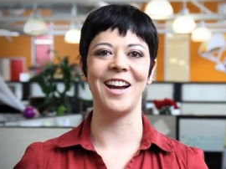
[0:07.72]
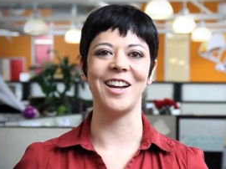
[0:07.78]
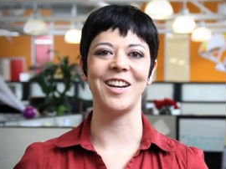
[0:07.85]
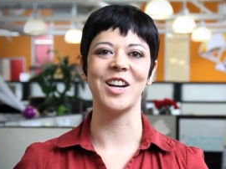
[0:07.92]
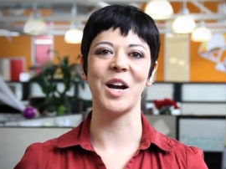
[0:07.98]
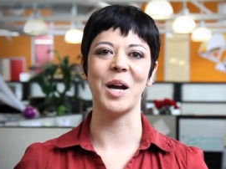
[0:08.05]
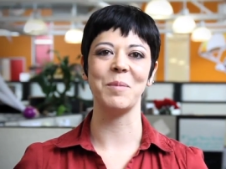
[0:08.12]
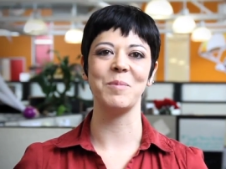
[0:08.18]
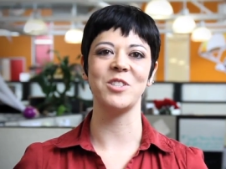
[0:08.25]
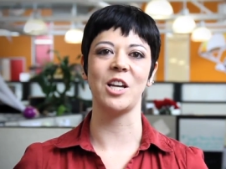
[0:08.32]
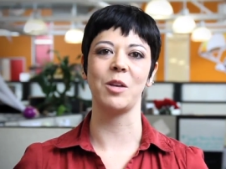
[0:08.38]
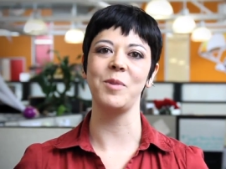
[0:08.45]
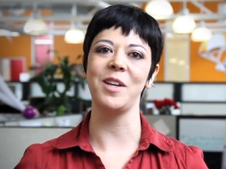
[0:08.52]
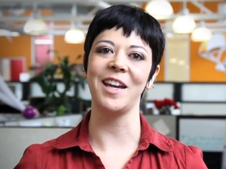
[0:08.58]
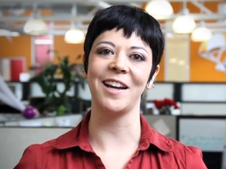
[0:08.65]
Hi, I'm
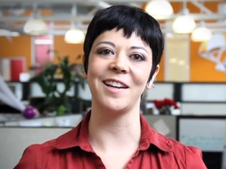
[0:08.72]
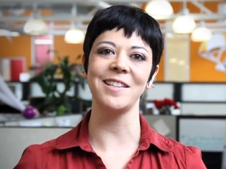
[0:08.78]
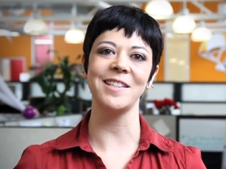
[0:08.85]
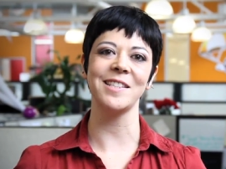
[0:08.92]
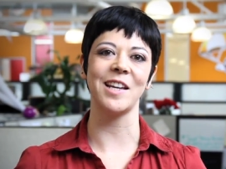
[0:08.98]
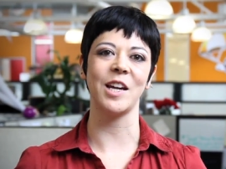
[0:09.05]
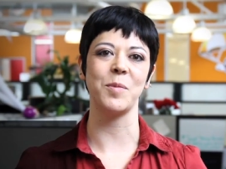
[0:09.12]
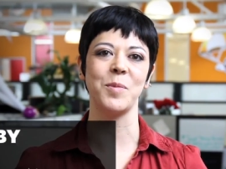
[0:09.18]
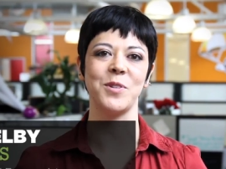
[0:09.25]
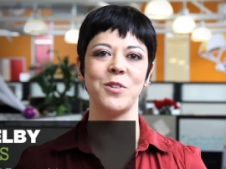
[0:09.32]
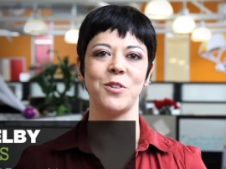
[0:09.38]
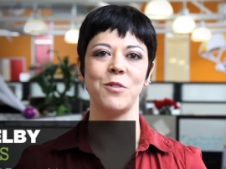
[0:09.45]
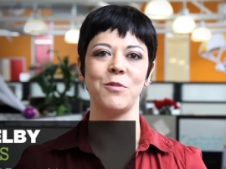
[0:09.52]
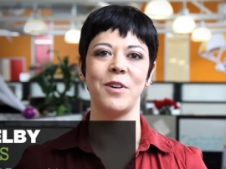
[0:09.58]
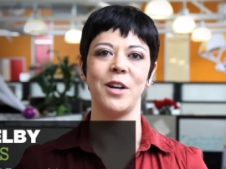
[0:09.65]
Shelby Cass. I'm
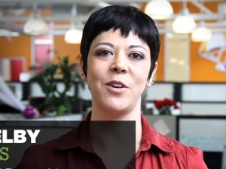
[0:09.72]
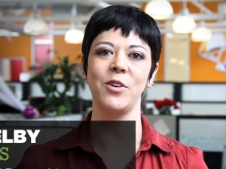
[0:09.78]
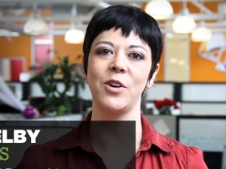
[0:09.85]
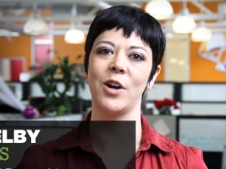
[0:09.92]
a certified